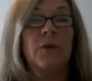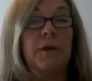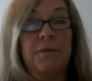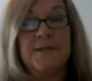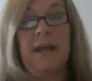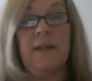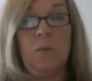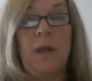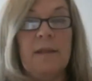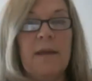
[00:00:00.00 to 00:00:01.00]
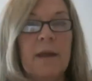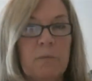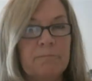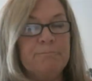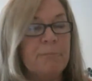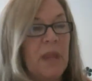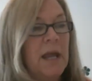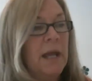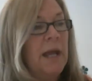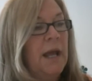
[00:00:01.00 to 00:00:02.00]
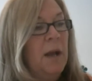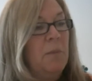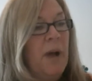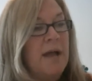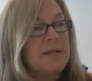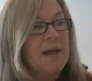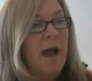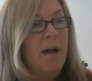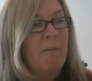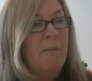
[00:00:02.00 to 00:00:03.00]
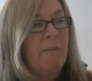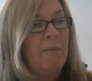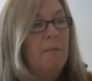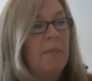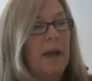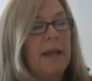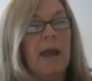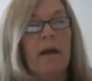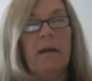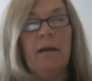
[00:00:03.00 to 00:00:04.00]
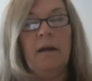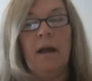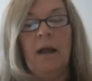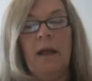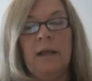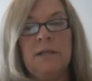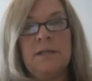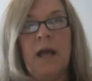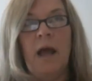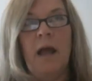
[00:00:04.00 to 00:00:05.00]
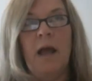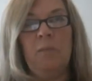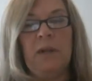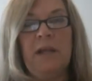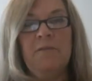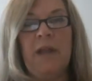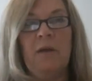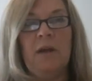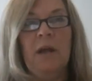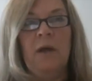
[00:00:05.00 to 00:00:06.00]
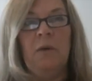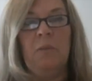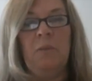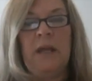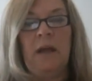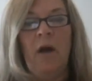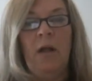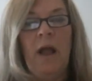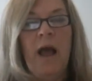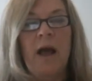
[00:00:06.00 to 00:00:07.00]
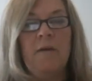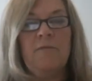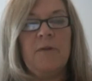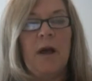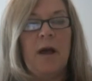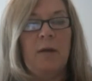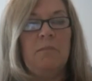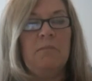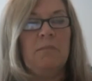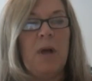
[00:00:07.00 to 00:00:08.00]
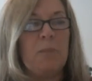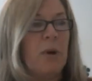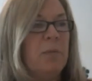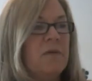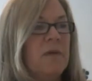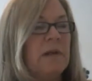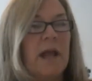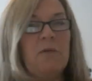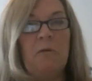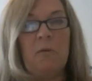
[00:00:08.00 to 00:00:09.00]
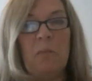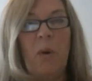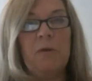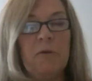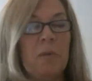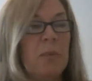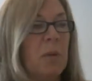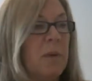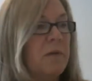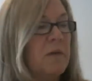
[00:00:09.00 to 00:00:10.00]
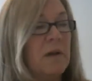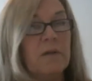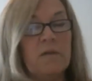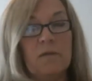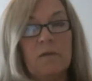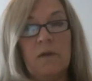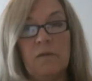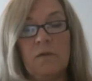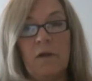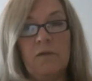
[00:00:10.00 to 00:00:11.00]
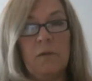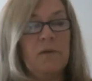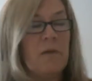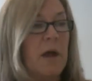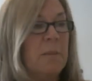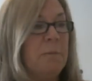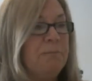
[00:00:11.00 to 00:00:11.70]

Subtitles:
I don't even say the right thing. But I care. And I believe that we all have a purpose in life. We were born for a purpose, and it's not suicide.